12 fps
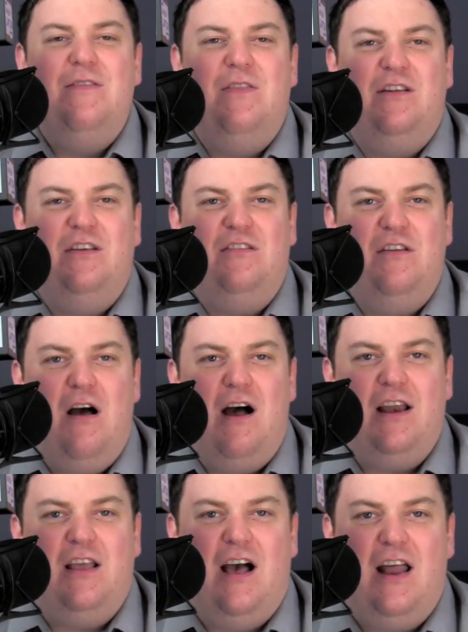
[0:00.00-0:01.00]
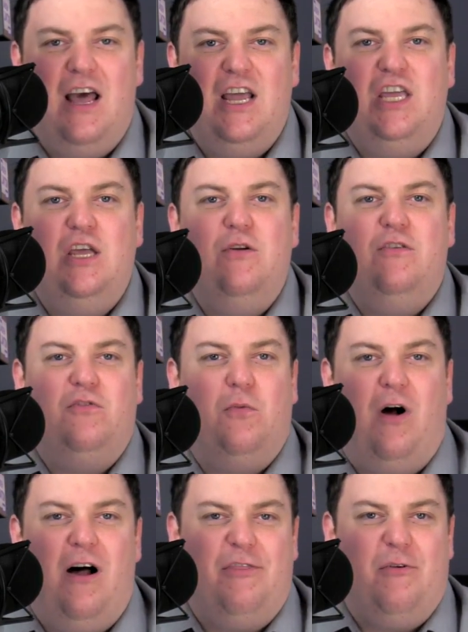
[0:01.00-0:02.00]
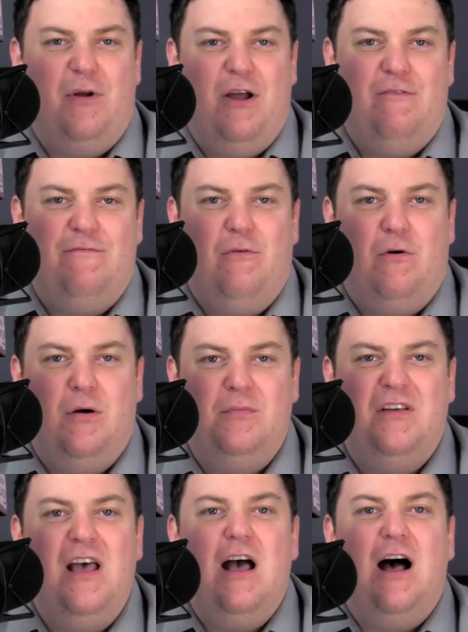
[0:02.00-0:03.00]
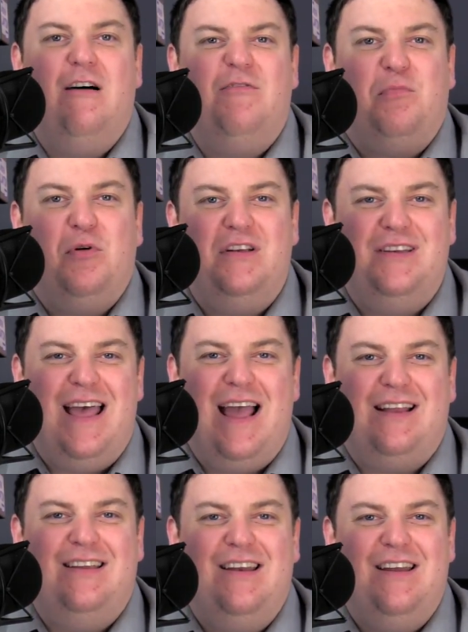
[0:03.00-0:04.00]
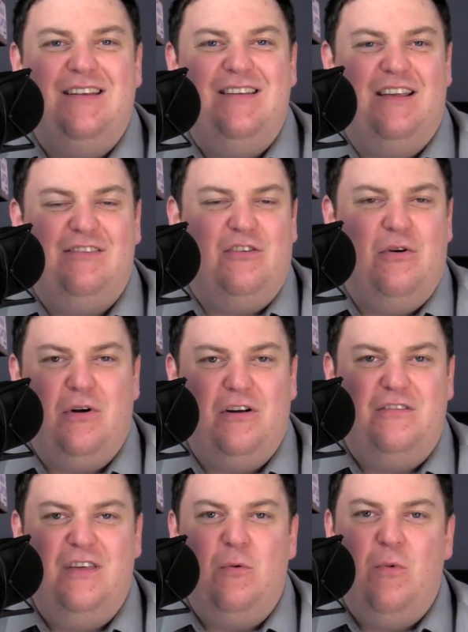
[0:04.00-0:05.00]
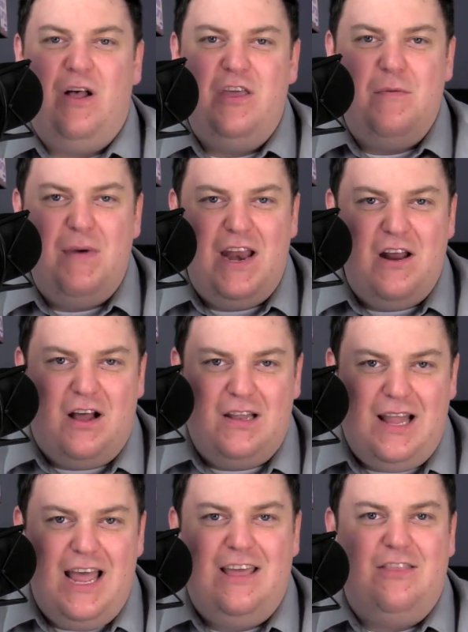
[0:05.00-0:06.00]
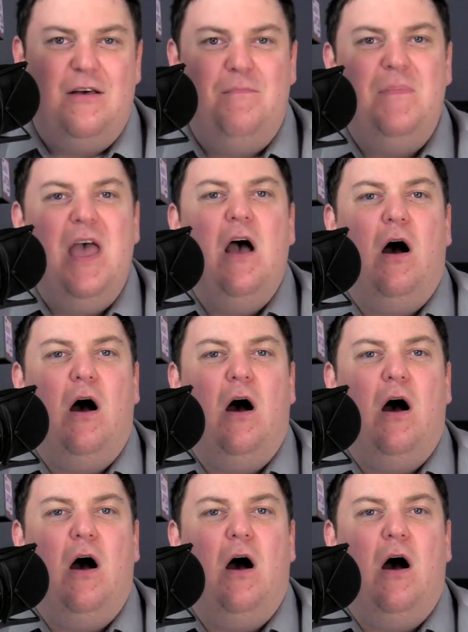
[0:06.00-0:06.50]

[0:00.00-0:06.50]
that does not cut a huge swath around forms of protected discourse that, while you may not like them,